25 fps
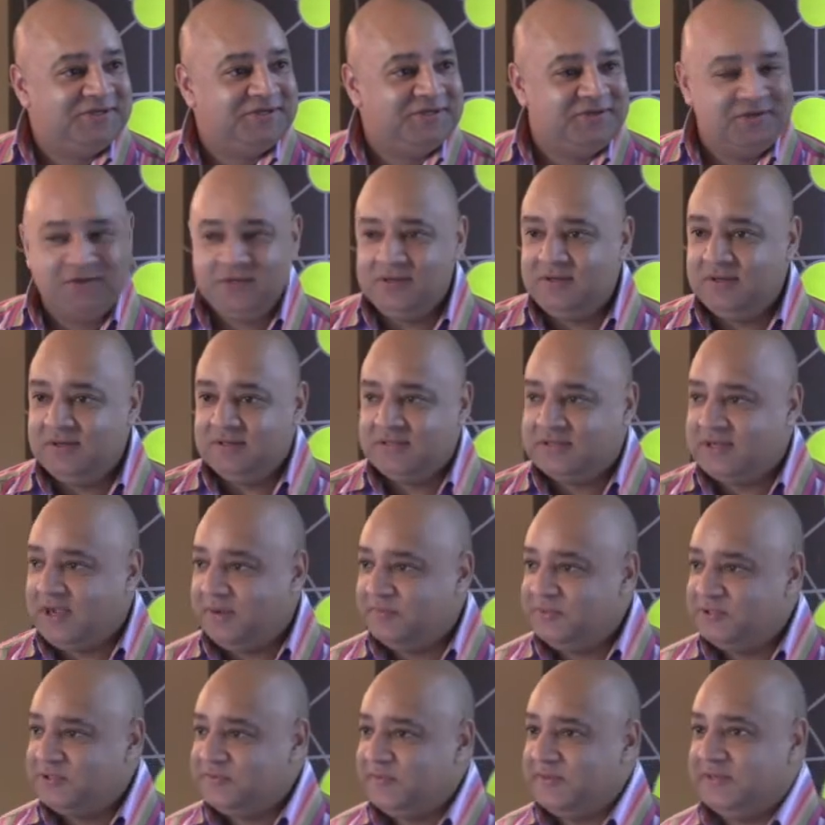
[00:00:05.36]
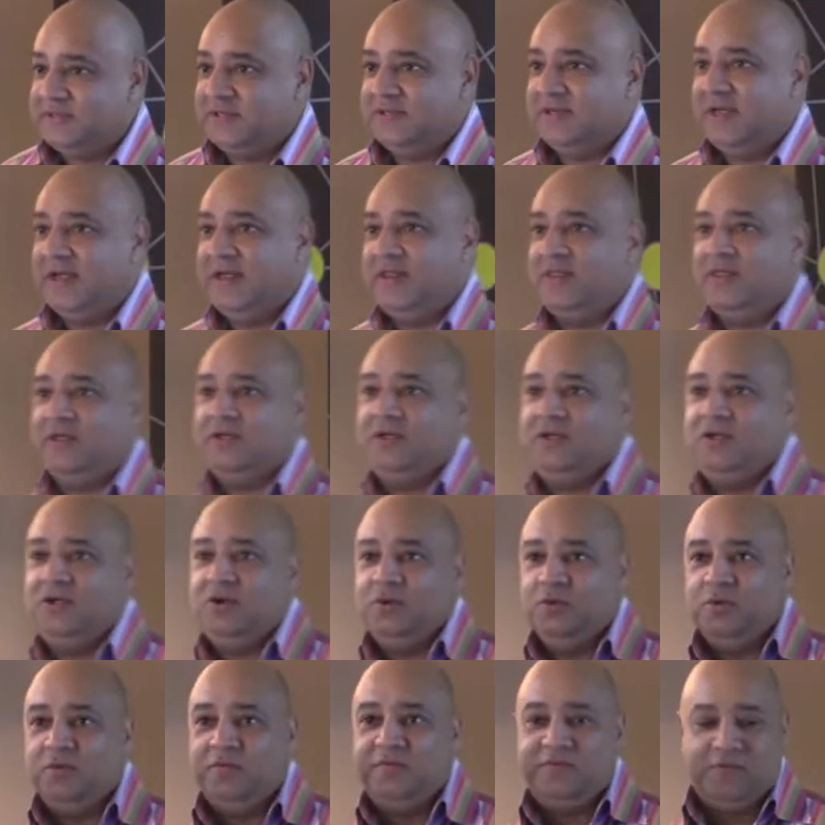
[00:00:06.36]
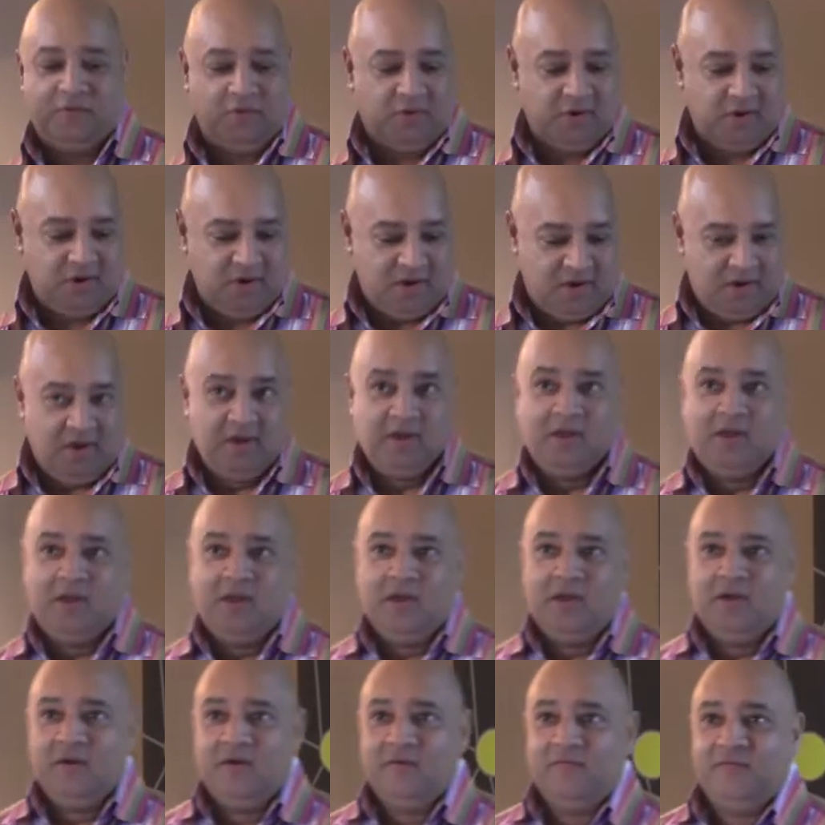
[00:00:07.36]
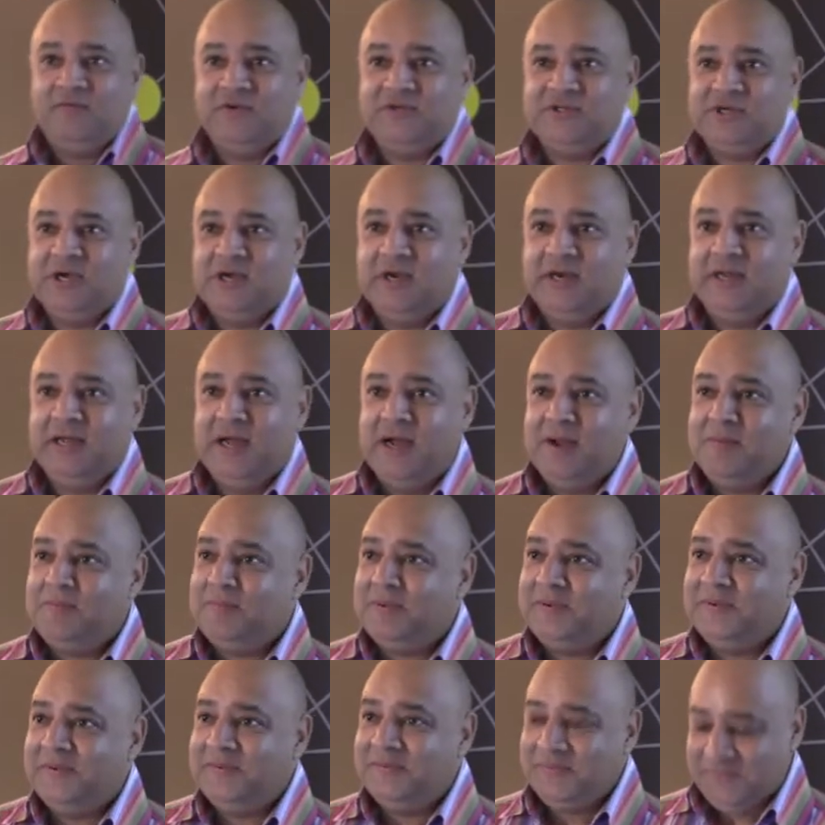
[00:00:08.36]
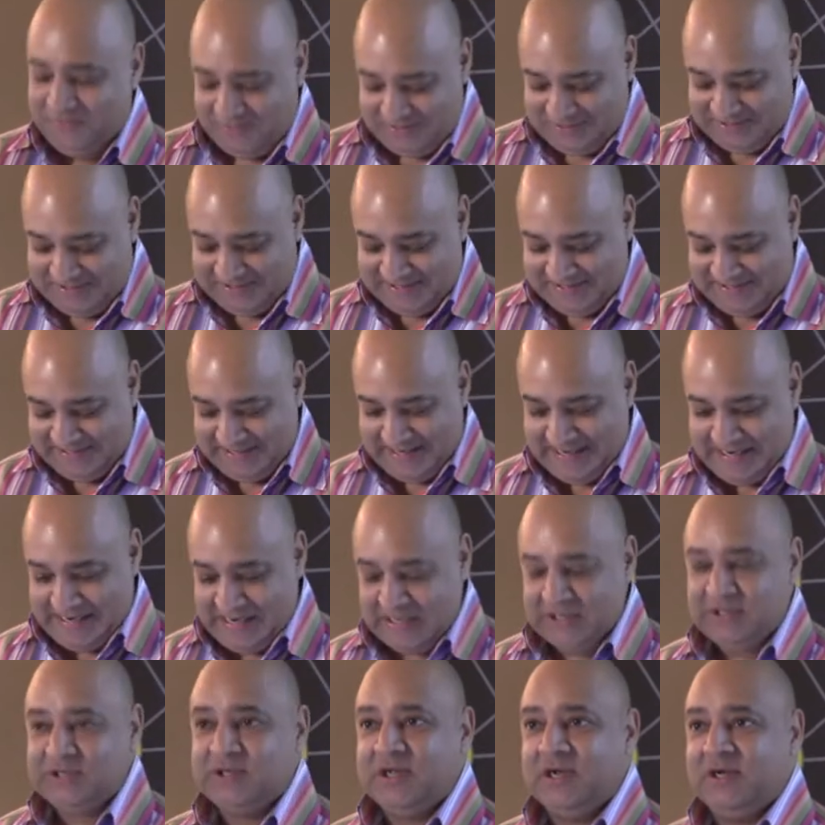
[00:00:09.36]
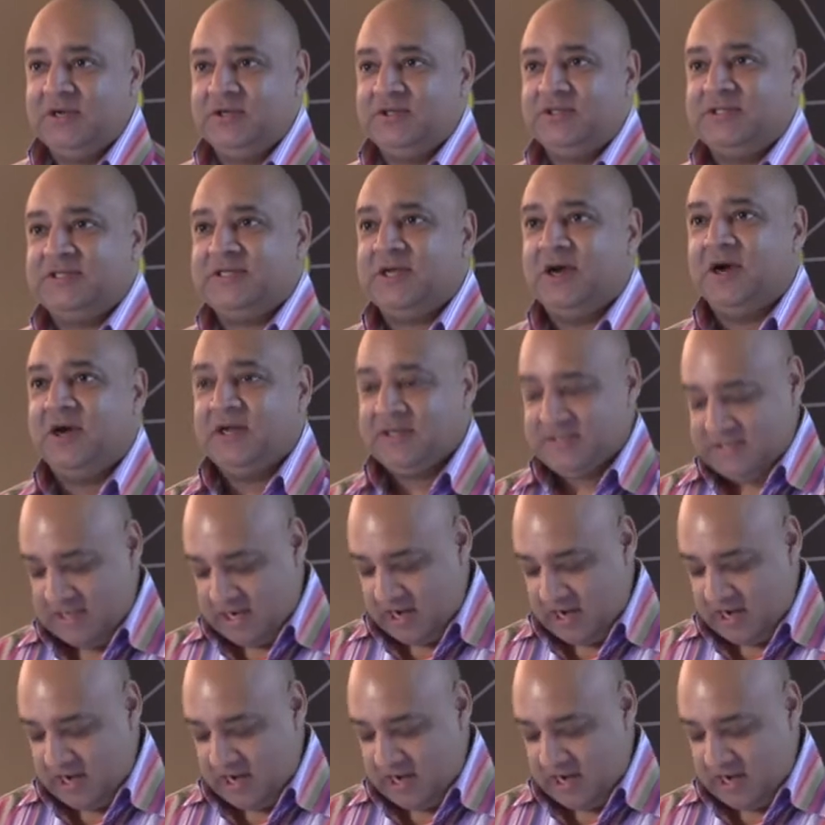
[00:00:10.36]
to come and speak today, and thank you all for turning up, which is a good start.